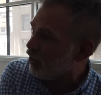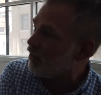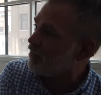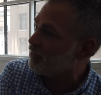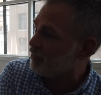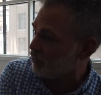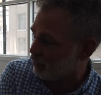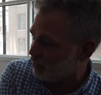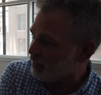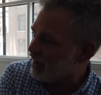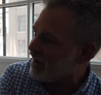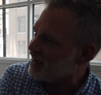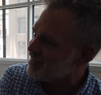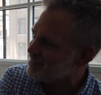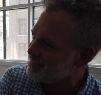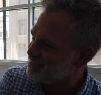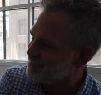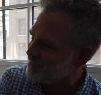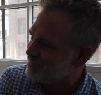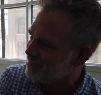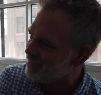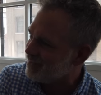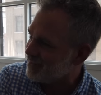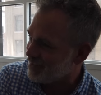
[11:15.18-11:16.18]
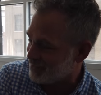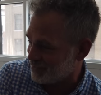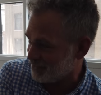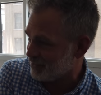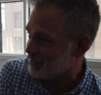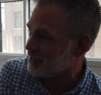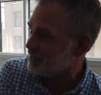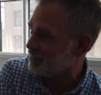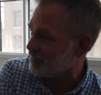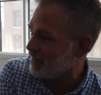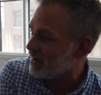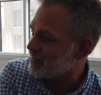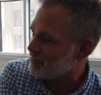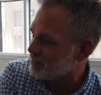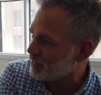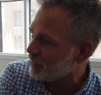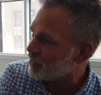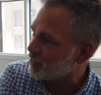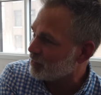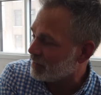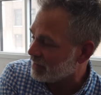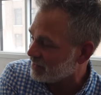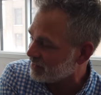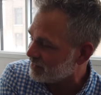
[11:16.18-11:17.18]
small format and 35 with,
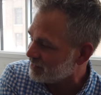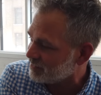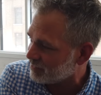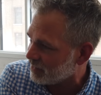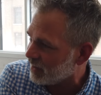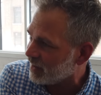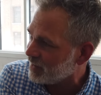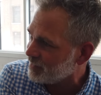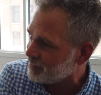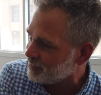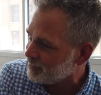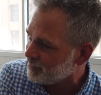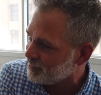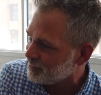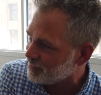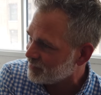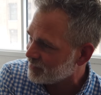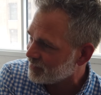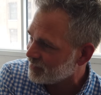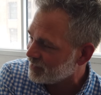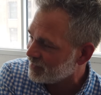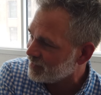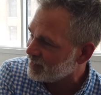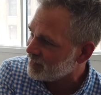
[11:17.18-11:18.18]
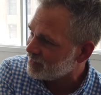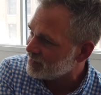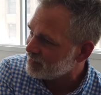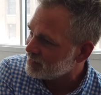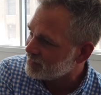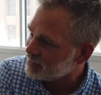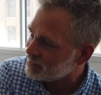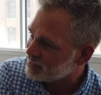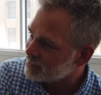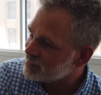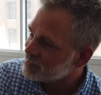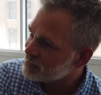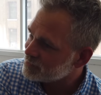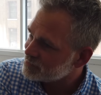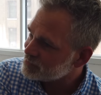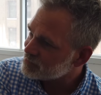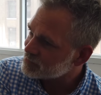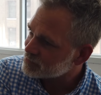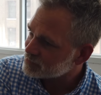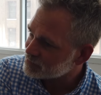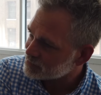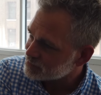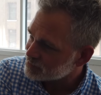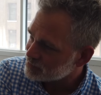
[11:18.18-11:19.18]
millimeter. And right? with each format, the
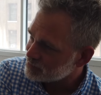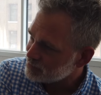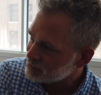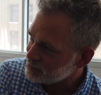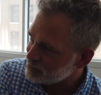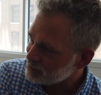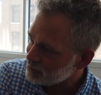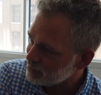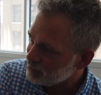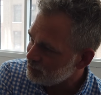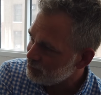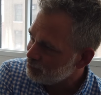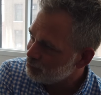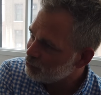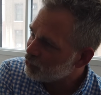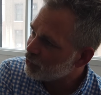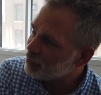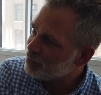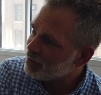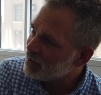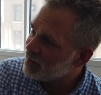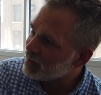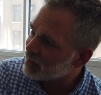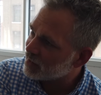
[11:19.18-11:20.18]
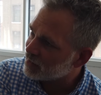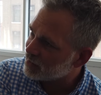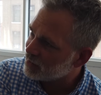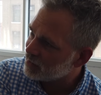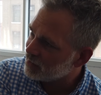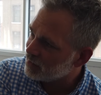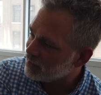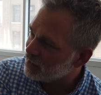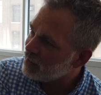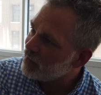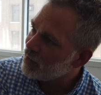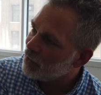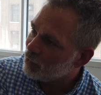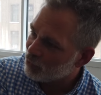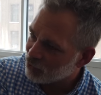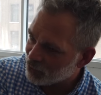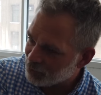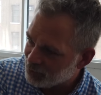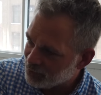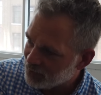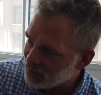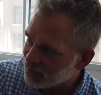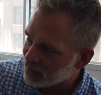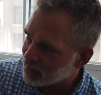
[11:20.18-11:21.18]
differences were were big. big.
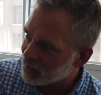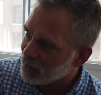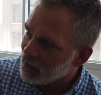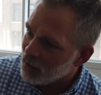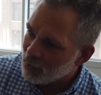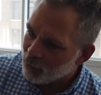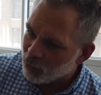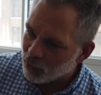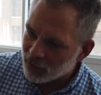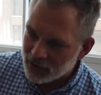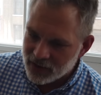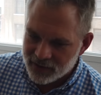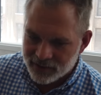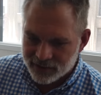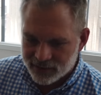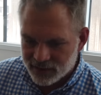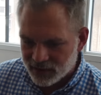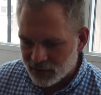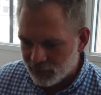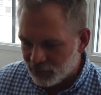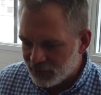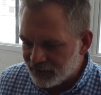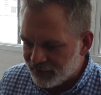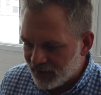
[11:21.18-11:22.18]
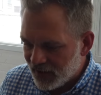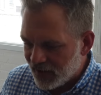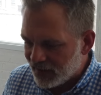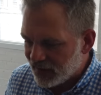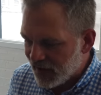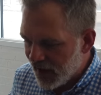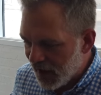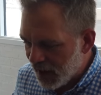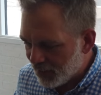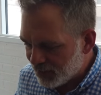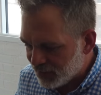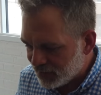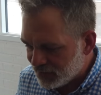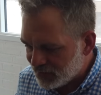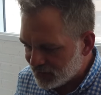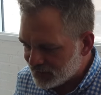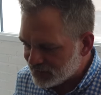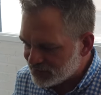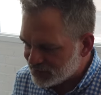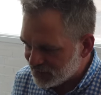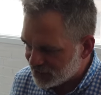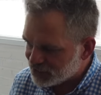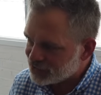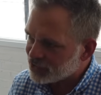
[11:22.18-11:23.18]
Yeah. What I think we've had happen
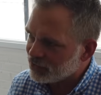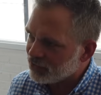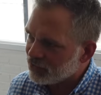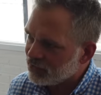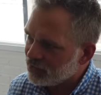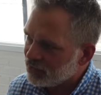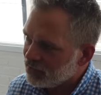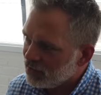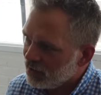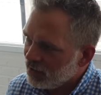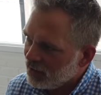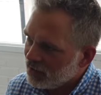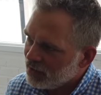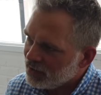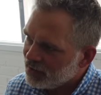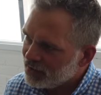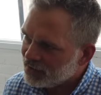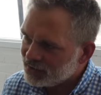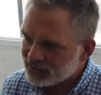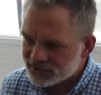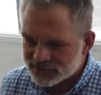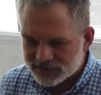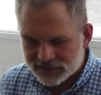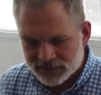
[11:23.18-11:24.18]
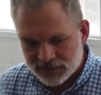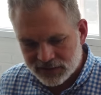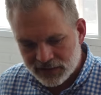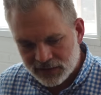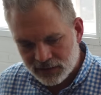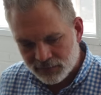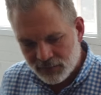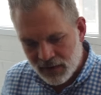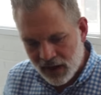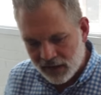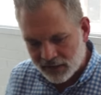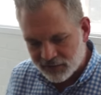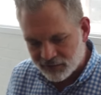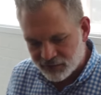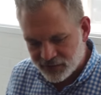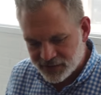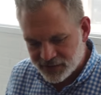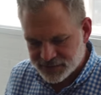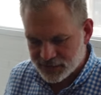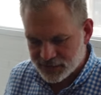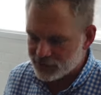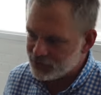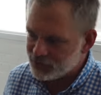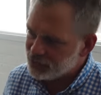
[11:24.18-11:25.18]
in digital is the amount of
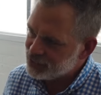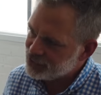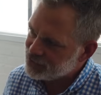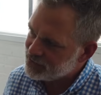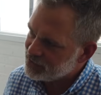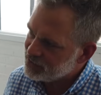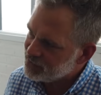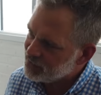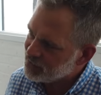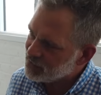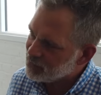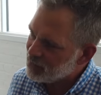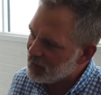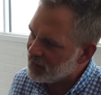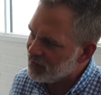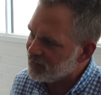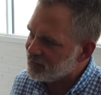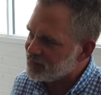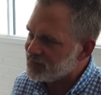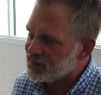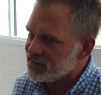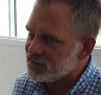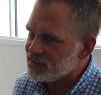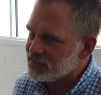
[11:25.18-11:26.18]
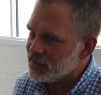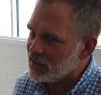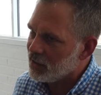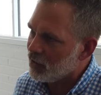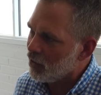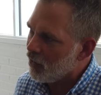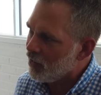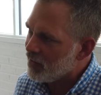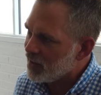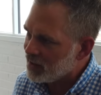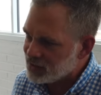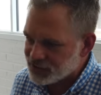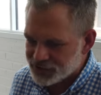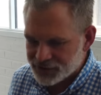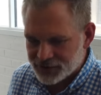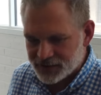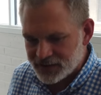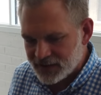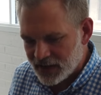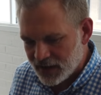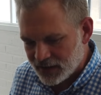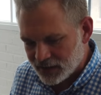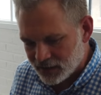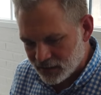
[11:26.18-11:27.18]
resolution and the amount of detail that you're
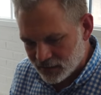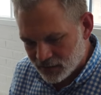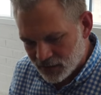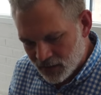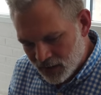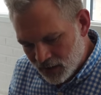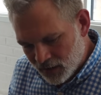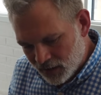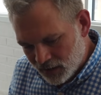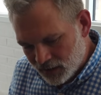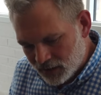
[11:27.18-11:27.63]
getting